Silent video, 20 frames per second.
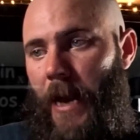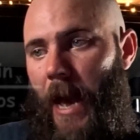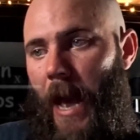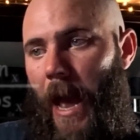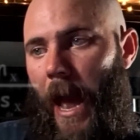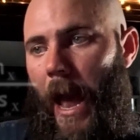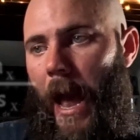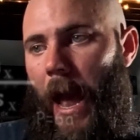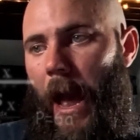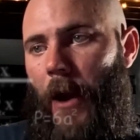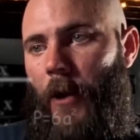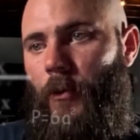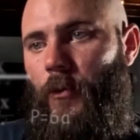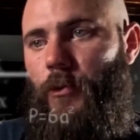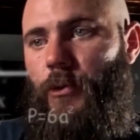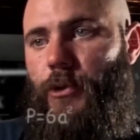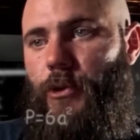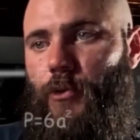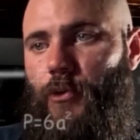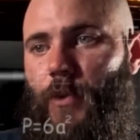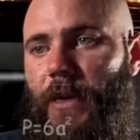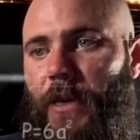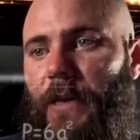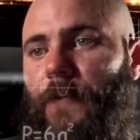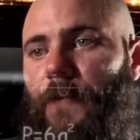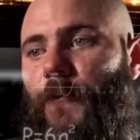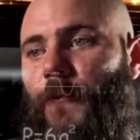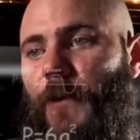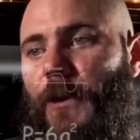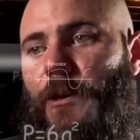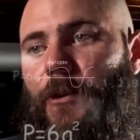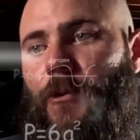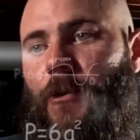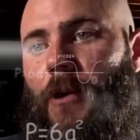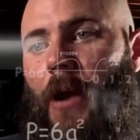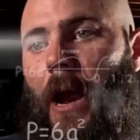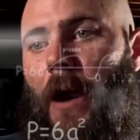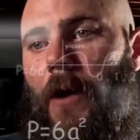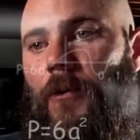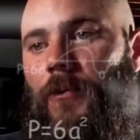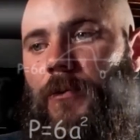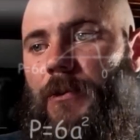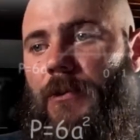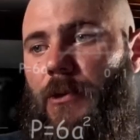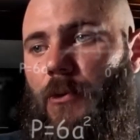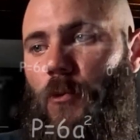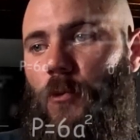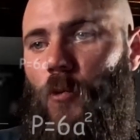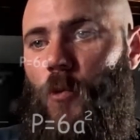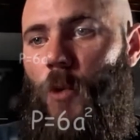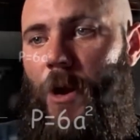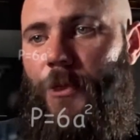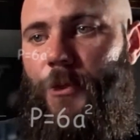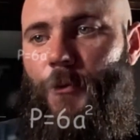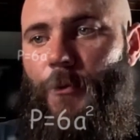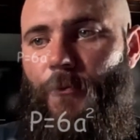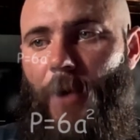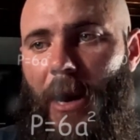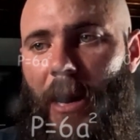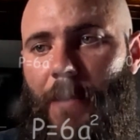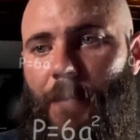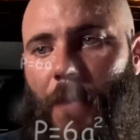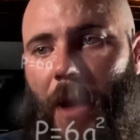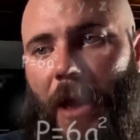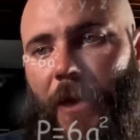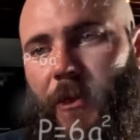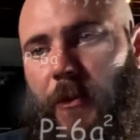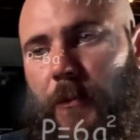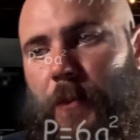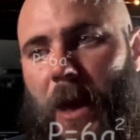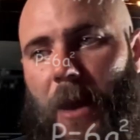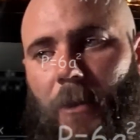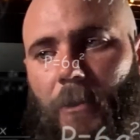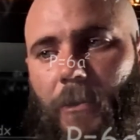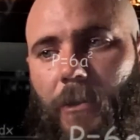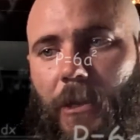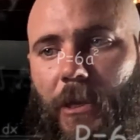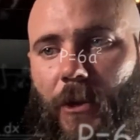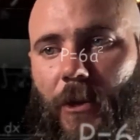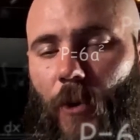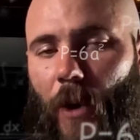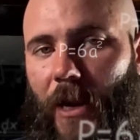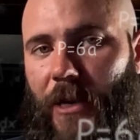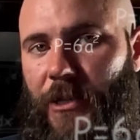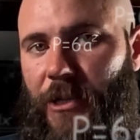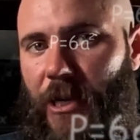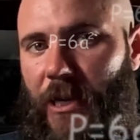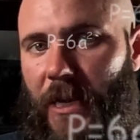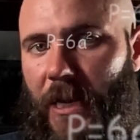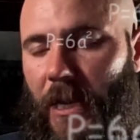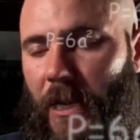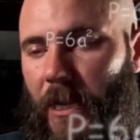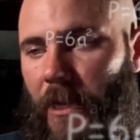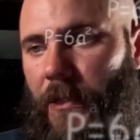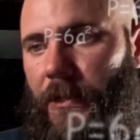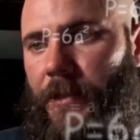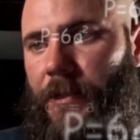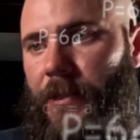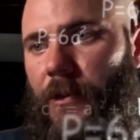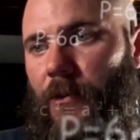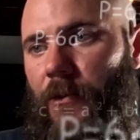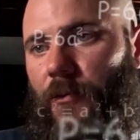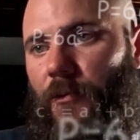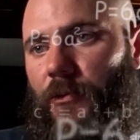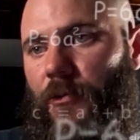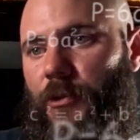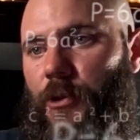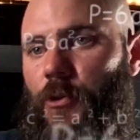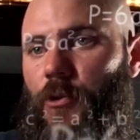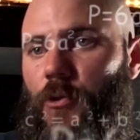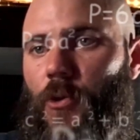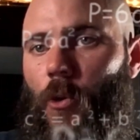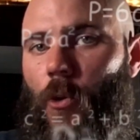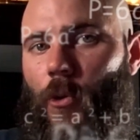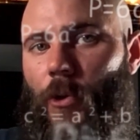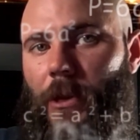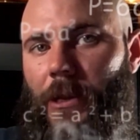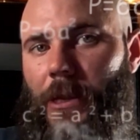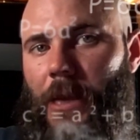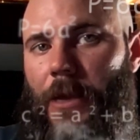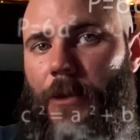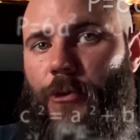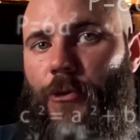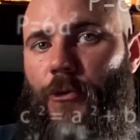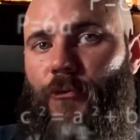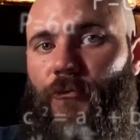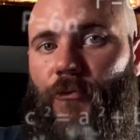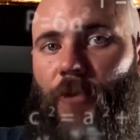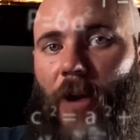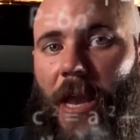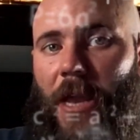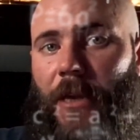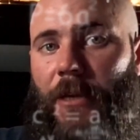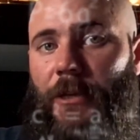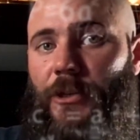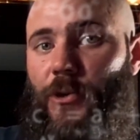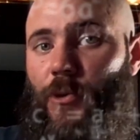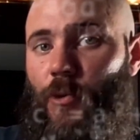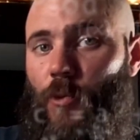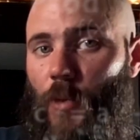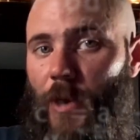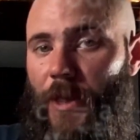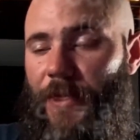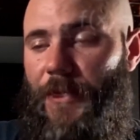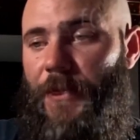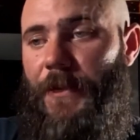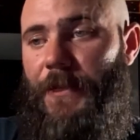how do we figure out what the right mathematical equation is to correlate the range with the